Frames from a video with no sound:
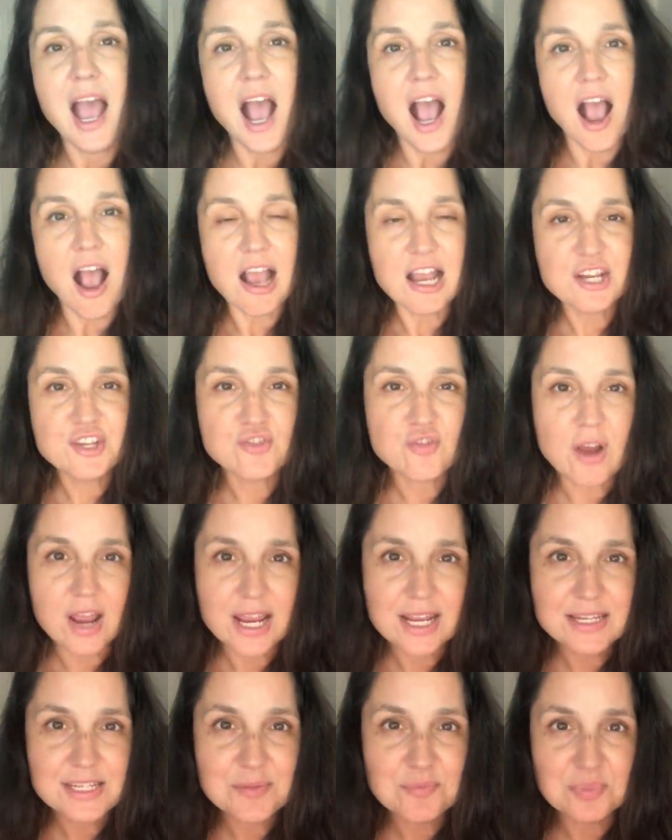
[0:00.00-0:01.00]
I
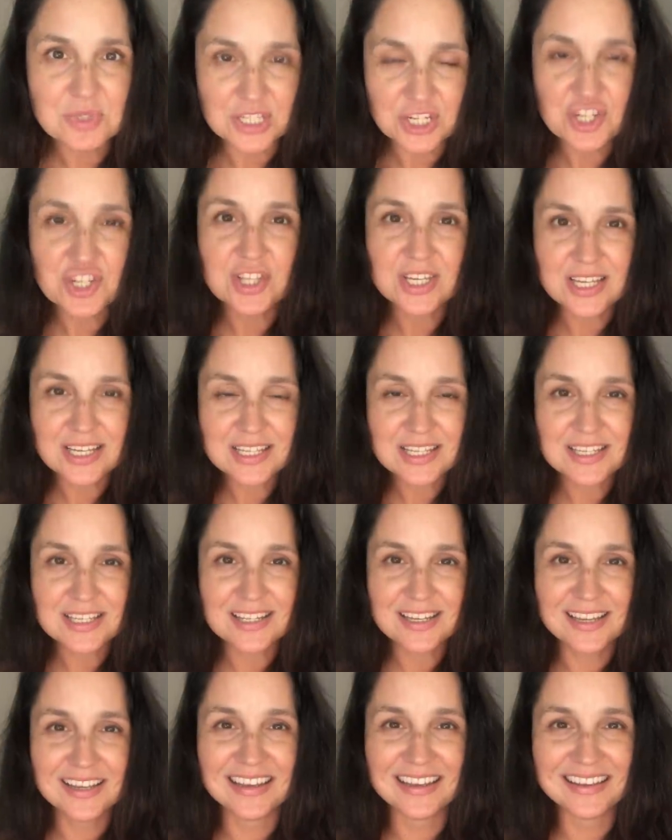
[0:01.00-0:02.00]
tried to bleach
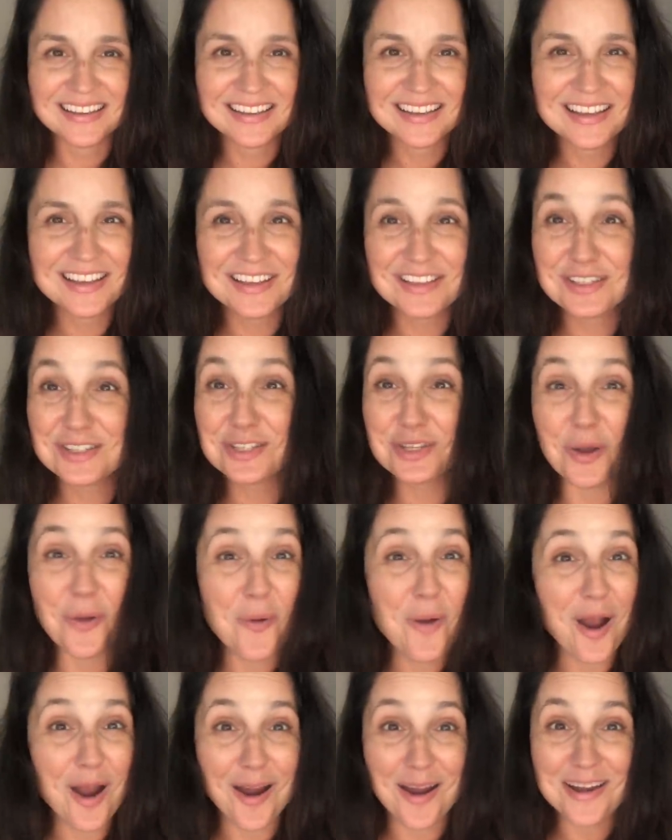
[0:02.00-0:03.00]
this
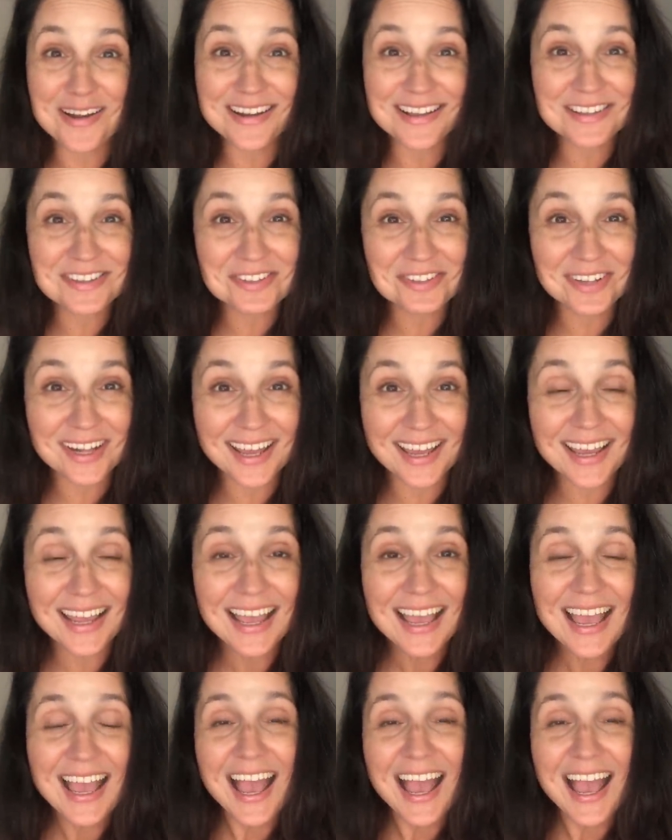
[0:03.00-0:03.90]
so hard yesterday.